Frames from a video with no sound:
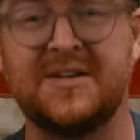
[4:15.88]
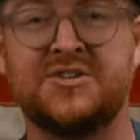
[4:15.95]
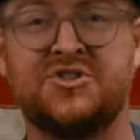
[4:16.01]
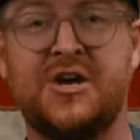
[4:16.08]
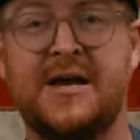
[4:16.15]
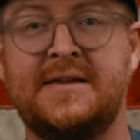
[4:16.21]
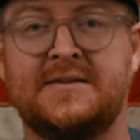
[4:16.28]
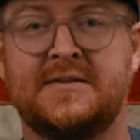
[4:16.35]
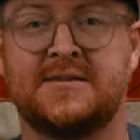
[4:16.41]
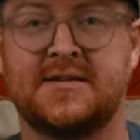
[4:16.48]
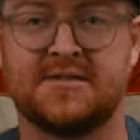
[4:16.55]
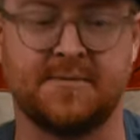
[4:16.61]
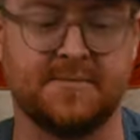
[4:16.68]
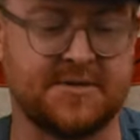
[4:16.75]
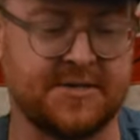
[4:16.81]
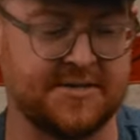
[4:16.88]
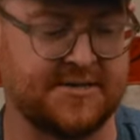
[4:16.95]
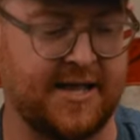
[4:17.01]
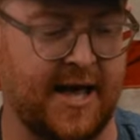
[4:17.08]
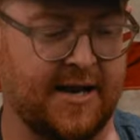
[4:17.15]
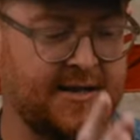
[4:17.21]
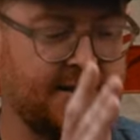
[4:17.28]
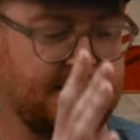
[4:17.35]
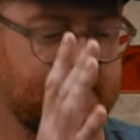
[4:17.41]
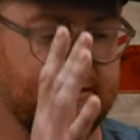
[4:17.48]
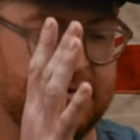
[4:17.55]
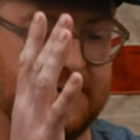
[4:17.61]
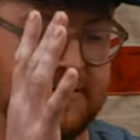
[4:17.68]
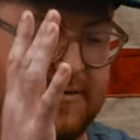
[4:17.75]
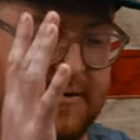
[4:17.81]
chassis systems is that
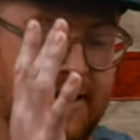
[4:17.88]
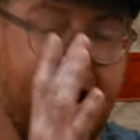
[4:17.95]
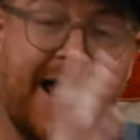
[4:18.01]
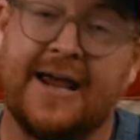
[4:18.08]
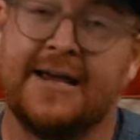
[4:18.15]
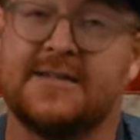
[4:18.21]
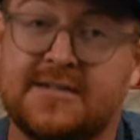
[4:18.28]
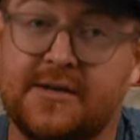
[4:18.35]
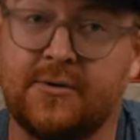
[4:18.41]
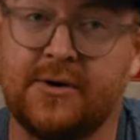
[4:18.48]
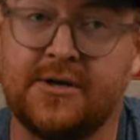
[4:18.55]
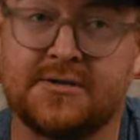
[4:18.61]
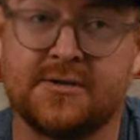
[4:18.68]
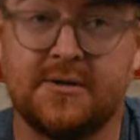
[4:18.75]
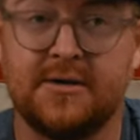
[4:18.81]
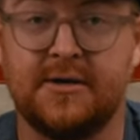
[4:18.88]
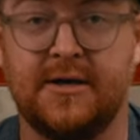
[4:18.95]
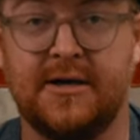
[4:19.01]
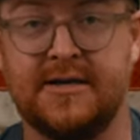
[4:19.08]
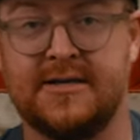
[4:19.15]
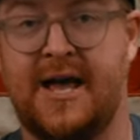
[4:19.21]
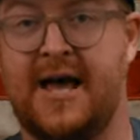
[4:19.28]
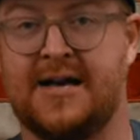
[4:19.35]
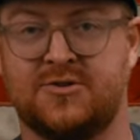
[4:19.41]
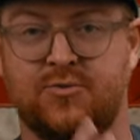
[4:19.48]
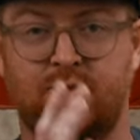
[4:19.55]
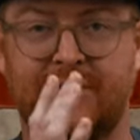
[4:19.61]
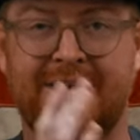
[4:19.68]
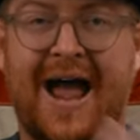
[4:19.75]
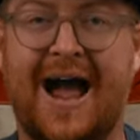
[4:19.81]
the A-Series, it has
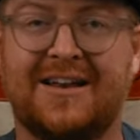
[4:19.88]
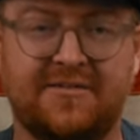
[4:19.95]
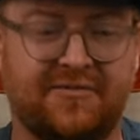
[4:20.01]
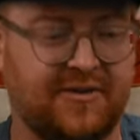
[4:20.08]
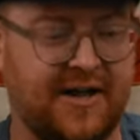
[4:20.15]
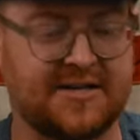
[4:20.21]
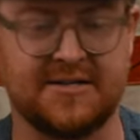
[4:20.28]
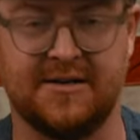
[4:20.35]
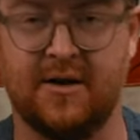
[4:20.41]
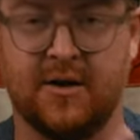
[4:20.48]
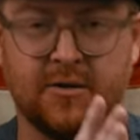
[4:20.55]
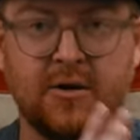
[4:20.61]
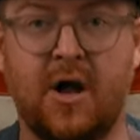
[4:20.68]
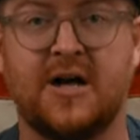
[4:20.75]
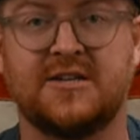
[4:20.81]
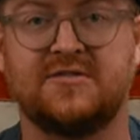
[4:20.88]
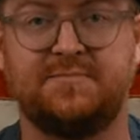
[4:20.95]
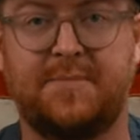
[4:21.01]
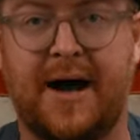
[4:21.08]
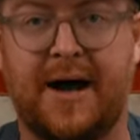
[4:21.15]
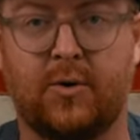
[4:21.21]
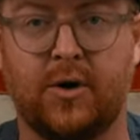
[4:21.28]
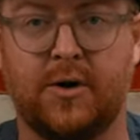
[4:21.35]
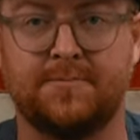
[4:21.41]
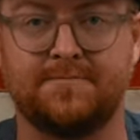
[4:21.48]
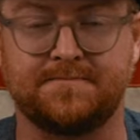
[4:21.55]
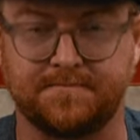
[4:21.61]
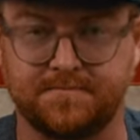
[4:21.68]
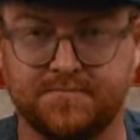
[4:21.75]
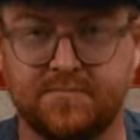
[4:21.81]
reactive flex and lots of power,
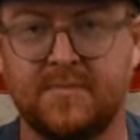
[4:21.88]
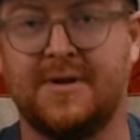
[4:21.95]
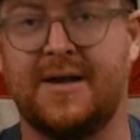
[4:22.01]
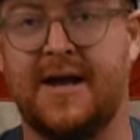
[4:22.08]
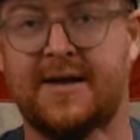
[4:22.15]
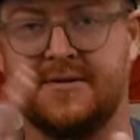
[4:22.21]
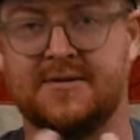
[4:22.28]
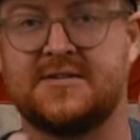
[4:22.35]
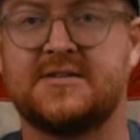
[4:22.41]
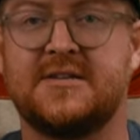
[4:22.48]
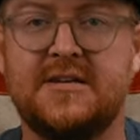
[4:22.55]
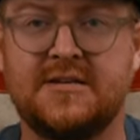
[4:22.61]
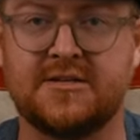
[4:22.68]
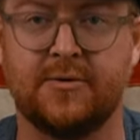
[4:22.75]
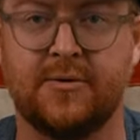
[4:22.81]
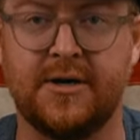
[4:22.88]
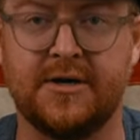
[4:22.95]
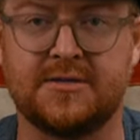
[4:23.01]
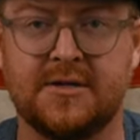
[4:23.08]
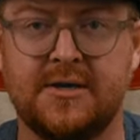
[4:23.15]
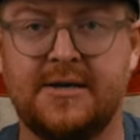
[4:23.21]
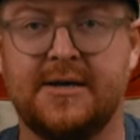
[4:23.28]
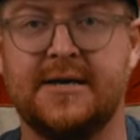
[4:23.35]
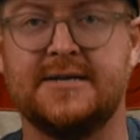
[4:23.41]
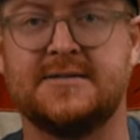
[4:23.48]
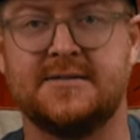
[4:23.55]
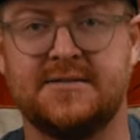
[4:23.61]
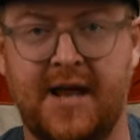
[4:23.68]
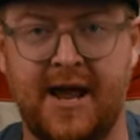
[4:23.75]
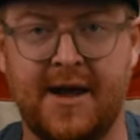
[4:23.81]
and the C series is
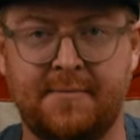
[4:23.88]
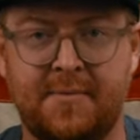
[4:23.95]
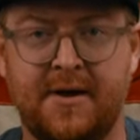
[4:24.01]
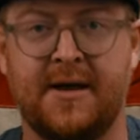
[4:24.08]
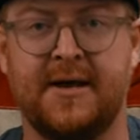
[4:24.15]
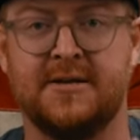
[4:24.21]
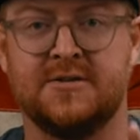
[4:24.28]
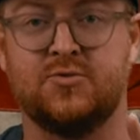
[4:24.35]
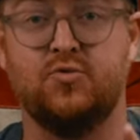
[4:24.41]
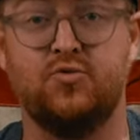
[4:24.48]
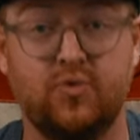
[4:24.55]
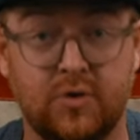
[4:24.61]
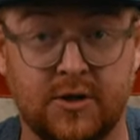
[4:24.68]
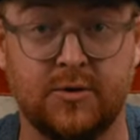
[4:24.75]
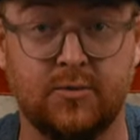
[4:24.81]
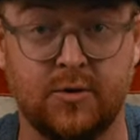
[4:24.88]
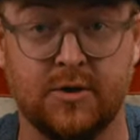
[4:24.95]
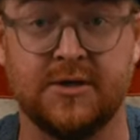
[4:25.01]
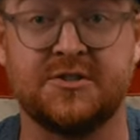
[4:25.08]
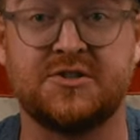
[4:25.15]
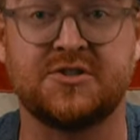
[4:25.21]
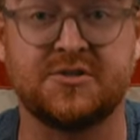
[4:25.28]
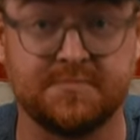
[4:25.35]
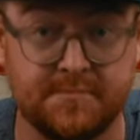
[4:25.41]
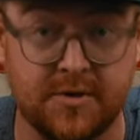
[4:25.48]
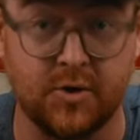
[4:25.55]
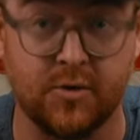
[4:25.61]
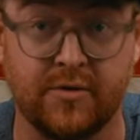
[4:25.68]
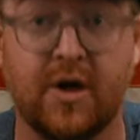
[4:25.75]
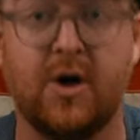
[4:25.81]
damp and is really, really
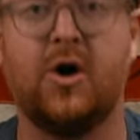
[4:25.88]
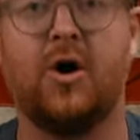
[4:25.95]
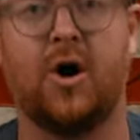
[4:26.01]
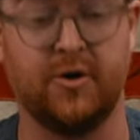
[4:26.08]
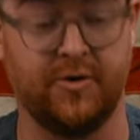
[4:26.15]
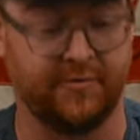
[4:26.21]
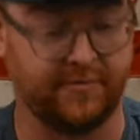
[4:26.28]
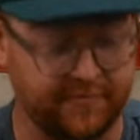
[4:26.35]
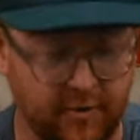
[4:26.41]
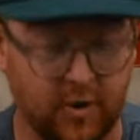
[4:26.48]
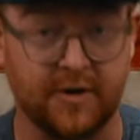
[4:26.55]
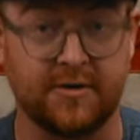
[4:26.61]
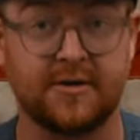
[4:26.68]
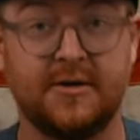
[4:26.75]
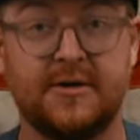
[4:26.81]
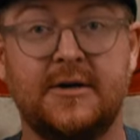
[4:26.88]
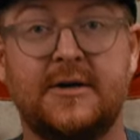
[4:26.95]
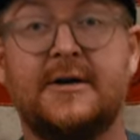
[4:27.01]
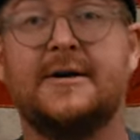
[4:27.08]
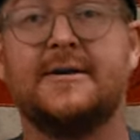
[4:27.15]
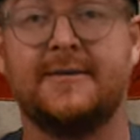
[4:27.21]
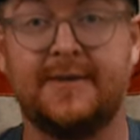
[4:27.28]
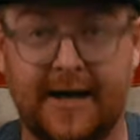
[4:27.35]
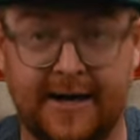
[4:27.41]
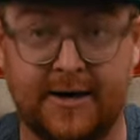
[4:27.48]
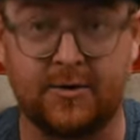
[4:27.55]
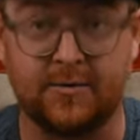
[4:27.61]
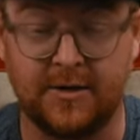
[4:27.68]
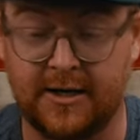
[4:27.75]
smooth underfoot. Now,